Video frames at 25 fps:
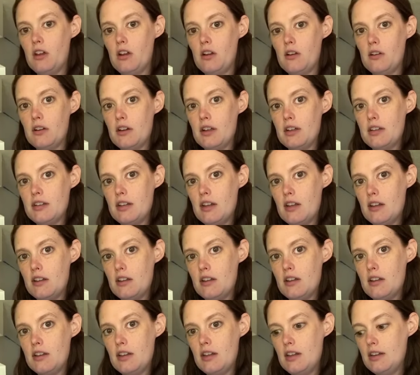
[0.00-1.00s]
Alright,
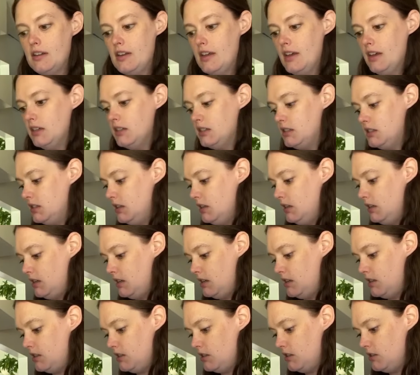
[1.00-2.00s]
next it
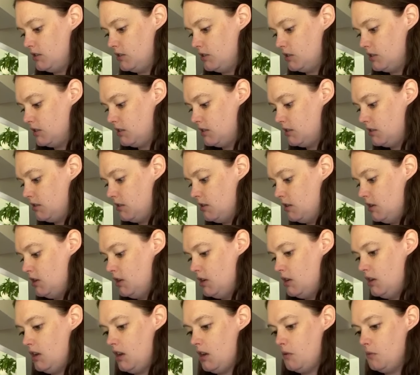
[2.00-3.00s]
is
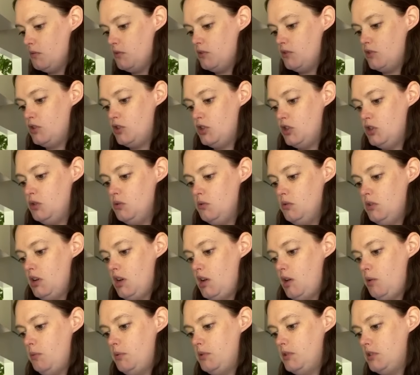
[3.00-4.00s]
2
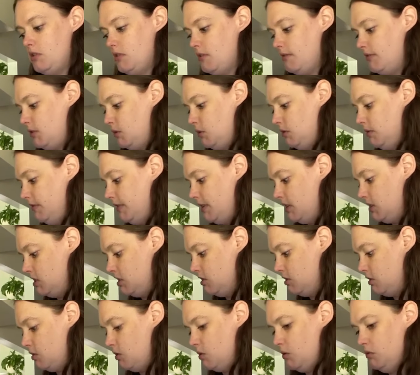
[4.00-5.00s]
cups of
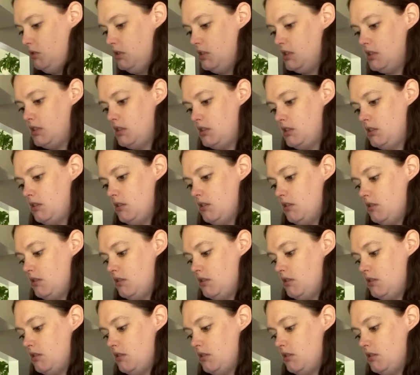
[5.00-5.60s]
old-fashioned oats. 6,